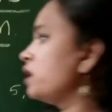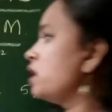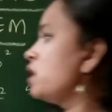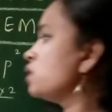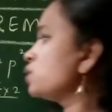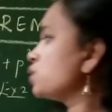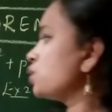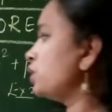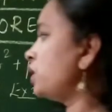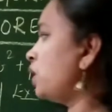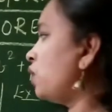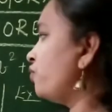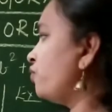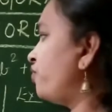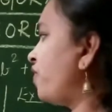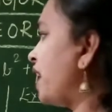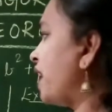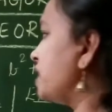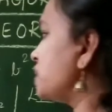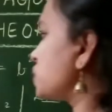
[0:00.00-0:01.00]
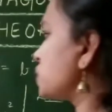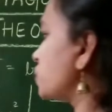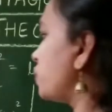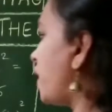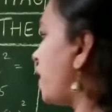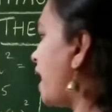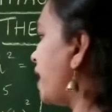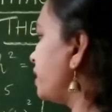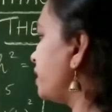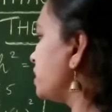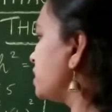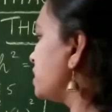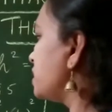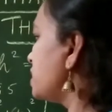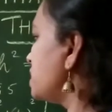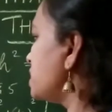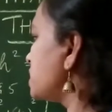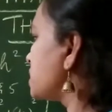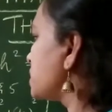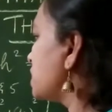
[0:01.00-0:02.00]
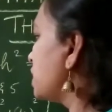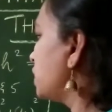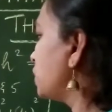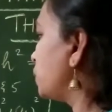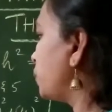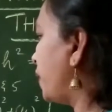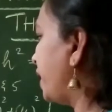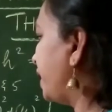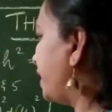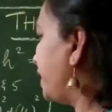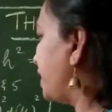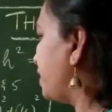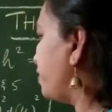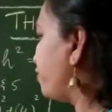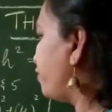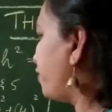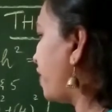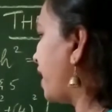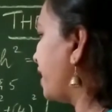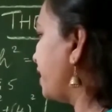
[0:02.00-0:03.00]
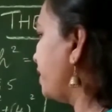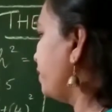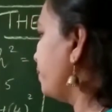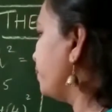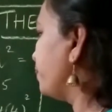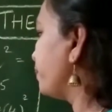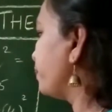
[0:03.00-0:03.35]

So now 5 square is 25,